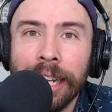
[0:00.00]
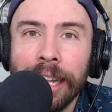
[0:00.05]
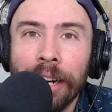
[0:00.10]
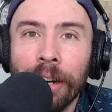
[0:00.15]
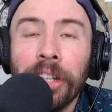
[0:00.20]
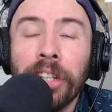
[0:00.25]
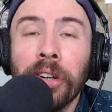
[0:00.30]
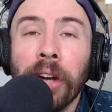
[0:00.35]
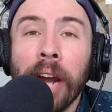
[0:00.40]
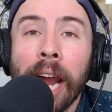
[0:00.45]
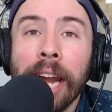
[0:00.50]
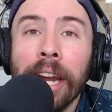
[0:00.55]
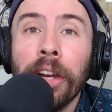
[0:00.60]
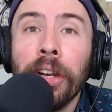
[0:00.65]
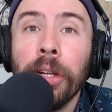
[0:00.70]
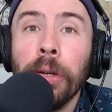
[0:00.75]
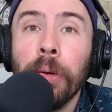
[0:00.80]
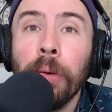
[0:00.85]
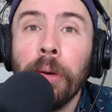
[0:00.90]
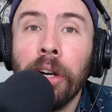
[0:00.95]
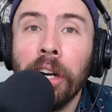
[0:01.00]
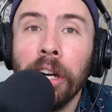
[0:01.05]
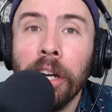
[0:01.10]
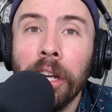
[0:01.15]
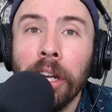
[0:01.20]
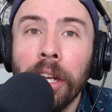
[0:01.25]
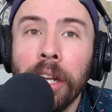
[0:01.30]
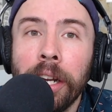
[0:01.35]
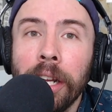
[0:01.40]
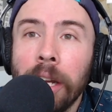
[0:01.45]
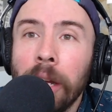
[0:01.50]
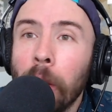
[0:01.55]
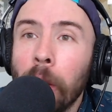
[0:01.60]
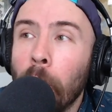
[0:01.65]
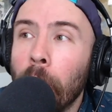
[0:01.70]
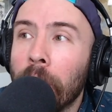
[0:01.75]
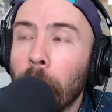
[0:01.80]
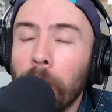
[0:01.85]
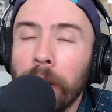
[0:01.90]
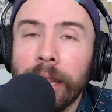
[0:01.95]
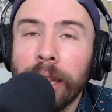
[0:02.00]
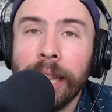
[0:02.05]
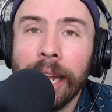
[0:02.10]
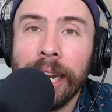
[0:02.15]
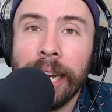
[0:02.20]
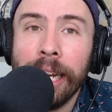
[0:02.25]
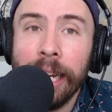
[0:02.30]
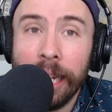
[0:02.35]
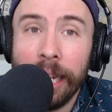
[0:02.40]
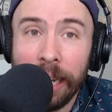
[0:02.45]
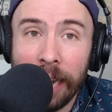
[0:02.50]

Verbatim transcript: they're trying to do good with what they